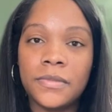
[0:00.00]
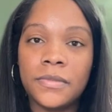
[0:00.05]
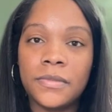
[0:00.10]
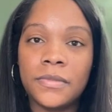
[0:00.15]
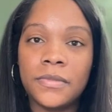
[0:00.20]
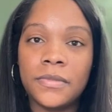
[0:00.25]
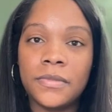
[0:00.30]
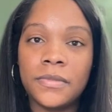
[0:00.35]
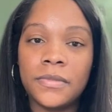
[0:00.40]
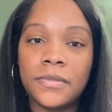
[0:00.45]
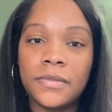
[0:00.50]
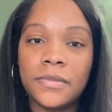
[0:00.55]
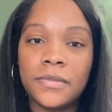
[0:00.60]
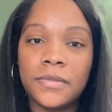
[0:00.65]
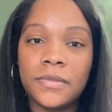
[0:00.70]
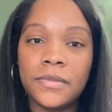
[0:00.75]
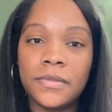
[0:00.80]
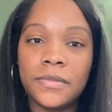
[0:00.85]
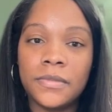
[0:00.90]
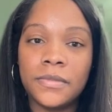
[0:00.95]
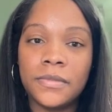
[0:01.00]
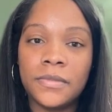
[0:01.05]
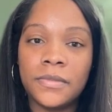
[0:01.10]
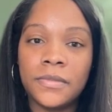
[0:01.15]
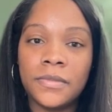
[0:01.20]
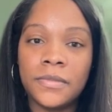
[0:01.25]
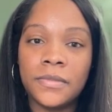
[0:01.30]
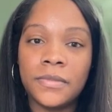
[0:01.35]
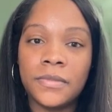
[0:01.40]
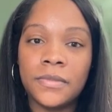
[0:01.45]

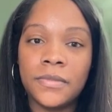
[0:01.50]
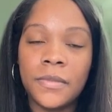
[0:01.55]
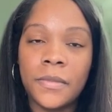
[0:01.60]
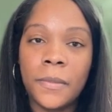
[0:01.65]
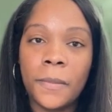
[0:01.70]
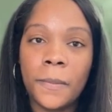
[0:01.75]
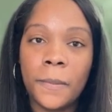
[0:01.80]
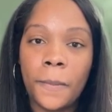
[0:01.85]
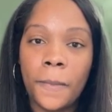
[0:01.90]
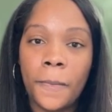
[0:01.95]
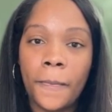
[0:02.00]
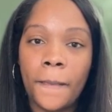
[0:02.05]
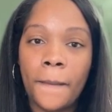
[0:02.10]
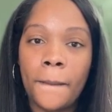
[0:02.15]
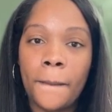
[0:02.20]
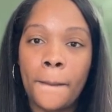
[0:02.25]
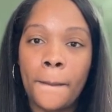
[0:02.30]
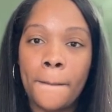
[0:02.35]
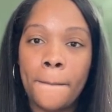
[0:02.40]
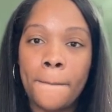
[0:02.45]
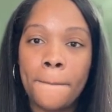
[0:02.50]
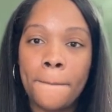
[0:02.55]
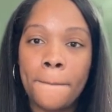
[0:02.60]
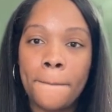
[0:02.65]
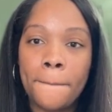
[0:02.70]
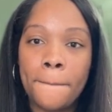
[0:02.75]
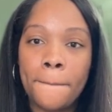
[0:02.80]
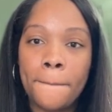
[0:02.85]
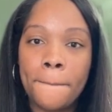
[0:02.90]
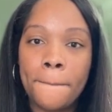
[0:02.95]

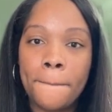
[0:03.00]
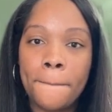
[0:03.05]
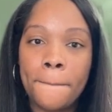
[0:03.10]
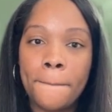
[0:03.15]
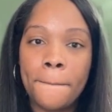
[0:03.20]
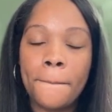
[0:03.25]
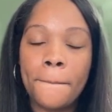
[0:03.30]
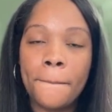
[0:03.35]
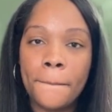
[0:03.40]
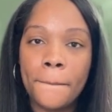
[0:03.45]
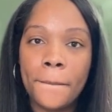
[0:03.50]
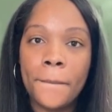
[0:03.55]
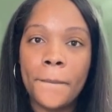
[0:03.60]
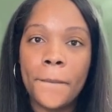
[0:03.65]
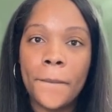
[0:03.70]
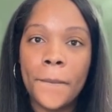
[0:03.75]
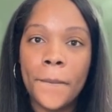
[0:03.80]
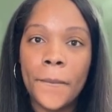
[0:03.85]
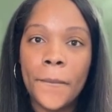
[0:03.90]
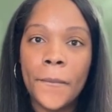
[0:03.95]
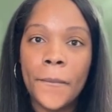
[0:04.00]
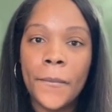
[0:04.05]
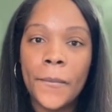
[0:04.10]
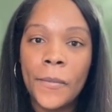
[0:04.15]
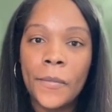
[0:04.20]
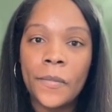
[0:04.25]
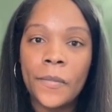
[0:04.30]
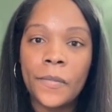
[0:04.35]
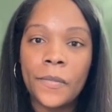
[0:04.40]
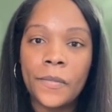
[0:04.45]

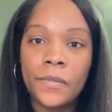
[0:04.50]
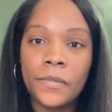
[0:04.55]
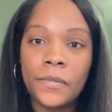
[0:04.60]
(not speaking)